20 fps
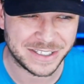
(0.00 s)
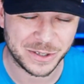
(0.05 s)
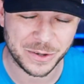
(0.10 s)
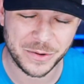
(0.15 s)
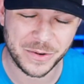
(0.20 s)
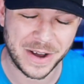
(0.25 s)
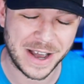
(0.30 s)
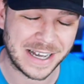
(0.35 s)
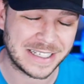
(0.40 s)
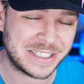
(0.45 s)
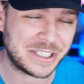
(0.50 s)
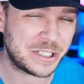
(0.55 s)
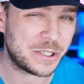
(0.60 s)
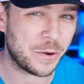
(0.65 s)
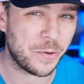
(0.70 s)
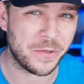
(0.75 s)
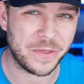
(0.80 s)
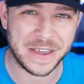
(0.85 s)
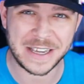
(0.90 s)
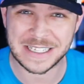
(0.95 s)
So I just
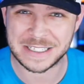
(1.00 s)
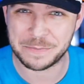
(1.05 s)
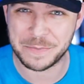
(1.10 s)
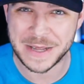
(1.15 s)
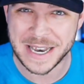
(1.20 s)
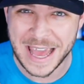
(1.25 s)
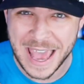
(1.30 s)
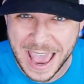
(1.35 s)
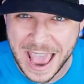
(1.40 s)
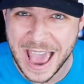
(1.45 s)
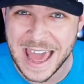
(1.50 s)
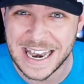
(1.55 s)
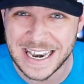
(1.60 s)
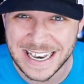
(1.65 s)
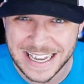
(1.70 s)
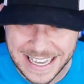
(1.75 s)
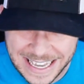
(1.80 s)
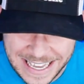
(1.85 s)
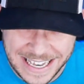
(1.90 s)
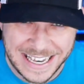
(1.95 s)
don't think it's been
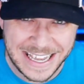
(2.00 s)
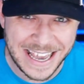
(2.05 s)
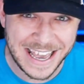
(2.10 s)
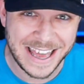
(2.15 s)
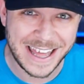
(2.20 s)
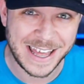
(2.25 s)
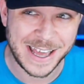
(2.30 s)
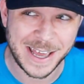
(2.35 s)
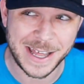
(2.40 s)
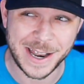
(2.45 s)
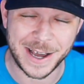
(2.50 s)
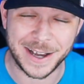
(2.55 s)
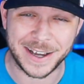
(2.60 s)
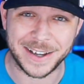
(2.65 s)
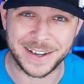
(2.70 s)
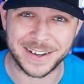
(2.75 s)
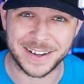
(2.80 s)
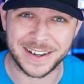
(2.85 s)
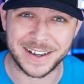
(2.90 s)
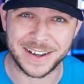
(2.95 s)
added in yet. And
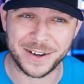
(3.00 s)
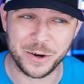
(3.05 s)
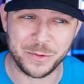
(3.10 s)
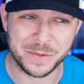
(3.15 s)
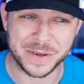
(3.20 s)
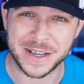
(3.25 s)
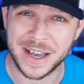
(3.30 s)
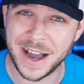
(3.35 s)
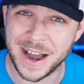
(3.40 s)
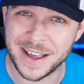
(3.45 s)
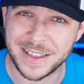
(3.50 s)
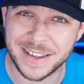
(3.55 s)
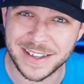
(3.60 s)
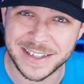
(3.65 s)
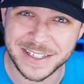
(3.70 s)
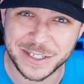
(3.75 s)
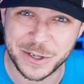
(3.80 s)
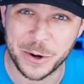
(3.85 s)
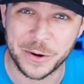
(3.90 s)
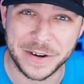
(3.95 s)
I hope to God that
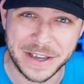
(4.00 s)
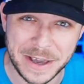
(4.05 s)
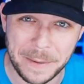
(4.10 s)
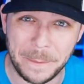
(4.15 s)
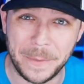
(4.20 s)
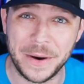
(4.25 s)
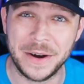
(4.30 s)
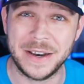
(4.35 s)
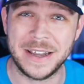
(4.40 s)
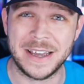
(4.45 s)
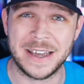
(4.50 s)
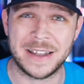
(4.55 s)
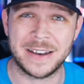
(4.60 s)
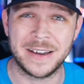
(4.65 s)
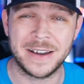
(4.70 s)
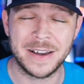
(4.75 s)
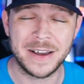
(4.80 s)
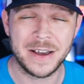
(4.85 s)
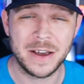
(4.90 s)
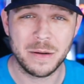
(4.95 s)
it's going to get put in
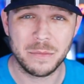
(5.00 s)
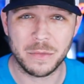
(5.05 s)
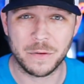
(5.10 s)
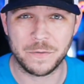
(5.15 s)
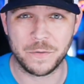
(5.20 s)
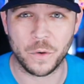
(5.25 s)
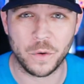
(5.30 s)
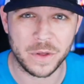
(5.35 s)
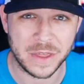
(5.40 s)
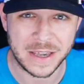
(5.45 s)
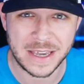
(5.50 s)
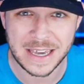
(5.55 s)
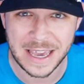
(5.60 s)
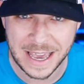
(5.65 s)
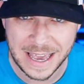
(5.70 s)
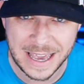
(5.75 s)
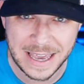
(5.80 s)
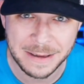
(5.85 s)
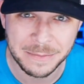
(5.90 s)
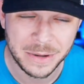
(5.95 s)
before the
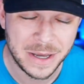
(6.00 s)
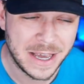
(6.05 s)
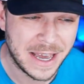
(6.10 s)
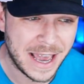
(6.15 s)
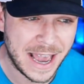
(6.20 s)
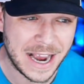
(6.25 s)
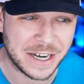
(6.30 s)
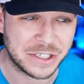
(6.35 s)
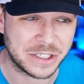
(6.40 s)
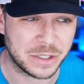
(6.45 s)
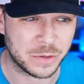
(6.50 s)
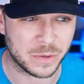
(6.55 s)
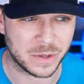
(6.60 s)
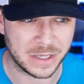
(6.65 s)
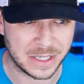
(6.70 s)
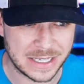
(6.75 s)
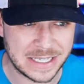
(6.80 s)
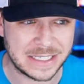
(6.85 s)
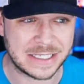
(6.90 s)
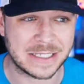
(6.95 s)
game actually
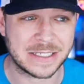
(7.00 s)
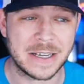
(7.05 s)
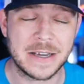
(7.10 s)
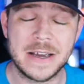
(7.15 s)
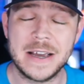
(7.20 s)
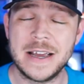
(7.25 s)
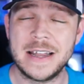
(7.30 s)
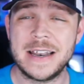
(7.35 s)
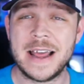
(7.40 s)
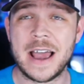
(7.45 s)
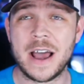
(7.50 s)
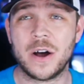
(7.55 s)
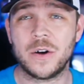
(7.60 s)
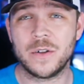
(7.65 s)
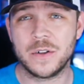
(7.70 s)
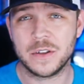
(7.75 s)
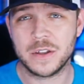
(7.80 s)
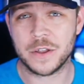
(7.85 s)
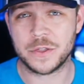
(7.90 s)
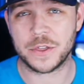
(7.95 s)
releases.
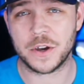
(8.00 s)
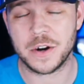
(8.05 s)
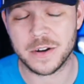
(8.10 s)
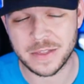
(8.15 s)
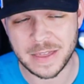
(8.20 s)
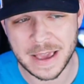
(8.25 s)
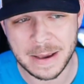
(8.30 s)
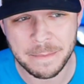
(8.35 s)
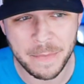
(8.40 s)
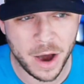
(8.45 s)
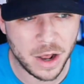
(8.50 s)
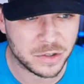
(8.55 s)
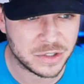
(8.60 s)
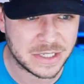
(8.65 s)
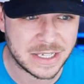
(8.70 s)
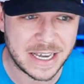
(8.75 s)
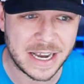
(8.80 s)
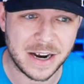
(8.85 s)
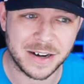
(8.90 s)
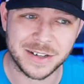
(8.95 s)
Now, the third thing, models
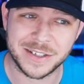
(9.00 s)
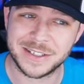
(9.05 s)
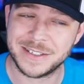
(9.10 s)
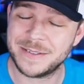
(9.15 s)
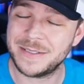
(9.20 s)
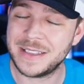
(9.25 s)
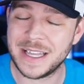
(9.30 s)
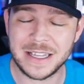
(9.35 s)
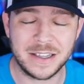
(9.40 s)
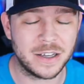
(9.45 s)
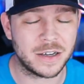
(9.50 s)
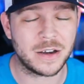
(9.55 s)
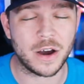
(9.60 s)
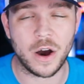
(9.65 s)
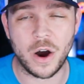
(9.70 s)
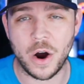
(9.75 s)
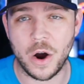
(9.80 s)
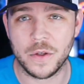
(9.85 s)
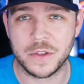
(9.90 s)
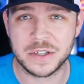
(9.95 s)
and characters, they look
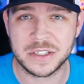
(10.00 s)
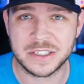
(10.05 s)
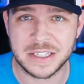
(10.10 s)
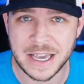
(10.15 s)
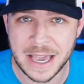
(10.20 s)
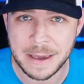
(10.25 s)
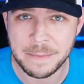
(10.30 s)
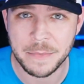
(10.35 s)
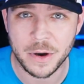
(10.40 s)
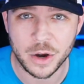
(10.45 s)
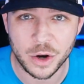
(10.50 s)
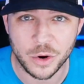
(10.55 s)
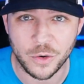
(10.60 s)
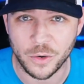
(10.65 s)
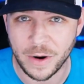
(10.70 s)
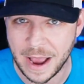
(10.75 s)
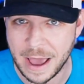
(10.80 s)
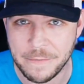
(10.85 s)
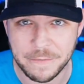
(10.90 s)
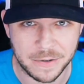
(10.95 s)
all the same
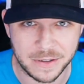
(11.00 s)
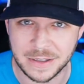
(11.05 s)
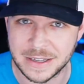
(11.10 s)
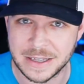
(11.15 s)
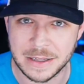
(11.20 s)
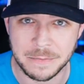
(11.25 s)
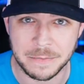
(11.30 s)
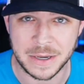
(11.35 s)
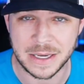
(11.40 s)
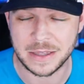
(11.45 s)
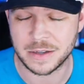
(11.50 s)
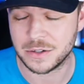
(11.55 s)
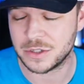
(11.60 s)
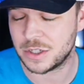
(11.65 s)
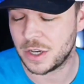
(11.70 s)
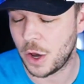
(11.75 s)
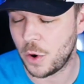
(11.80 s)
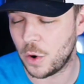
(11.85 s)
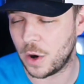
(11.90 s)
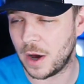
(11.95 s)
graphically to me. There's
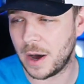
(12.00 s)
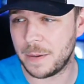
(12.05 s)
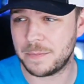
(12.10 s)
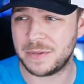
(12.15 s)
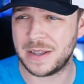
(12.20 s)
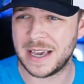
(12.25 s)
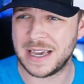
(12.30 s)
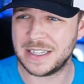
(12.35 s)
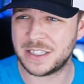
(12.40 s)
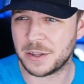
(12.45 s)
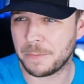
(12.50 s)
no update.